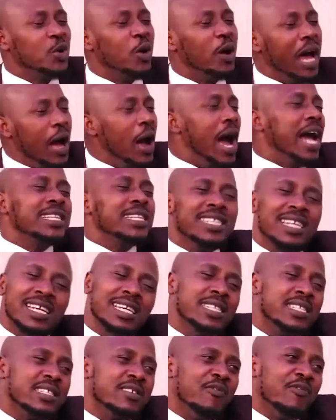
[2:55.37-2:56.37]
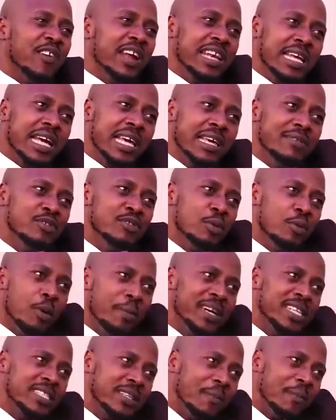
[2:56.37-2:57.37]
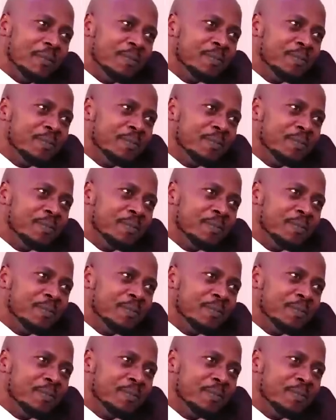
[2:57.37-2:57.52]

So at least failure gives you momentum.